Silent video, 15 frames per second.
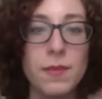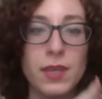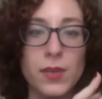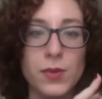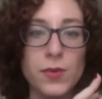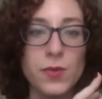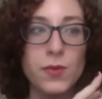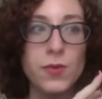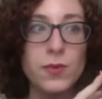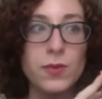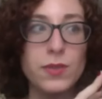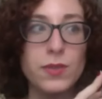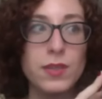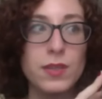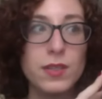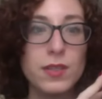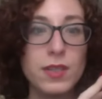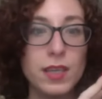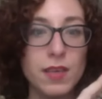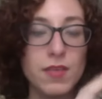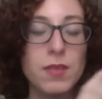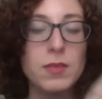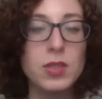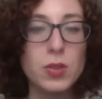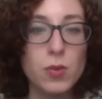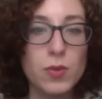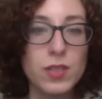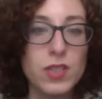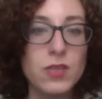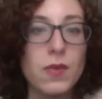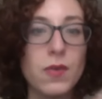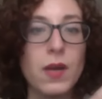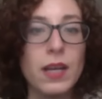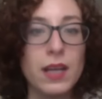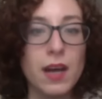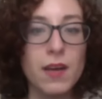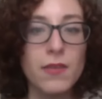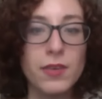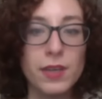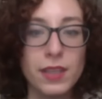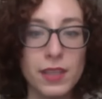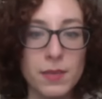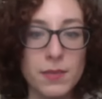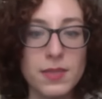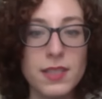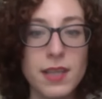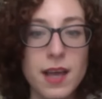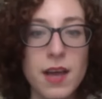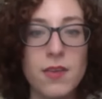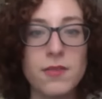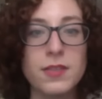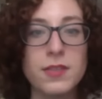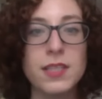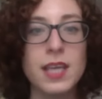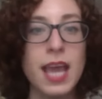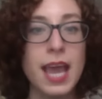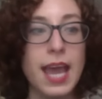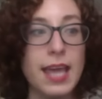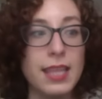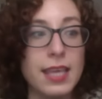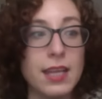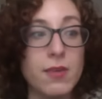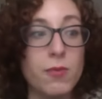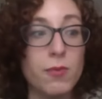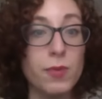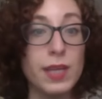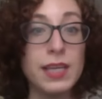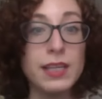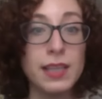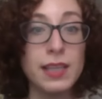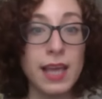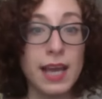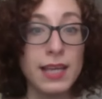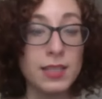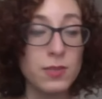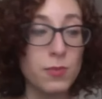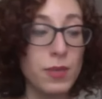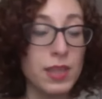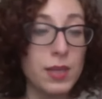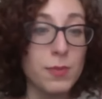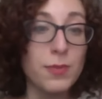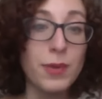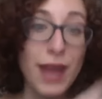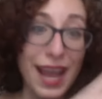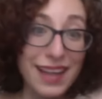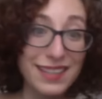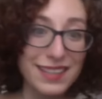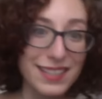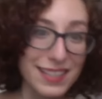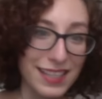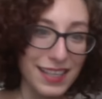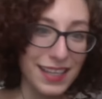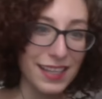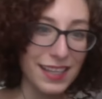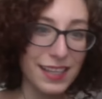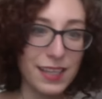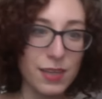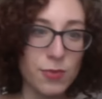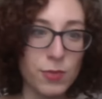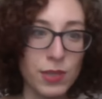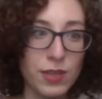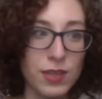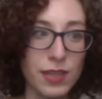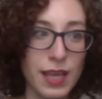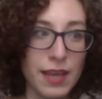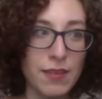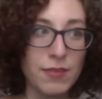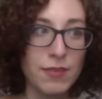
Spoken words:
You give them tools to uncover it themselves, and then realize when they're practicing it in real life,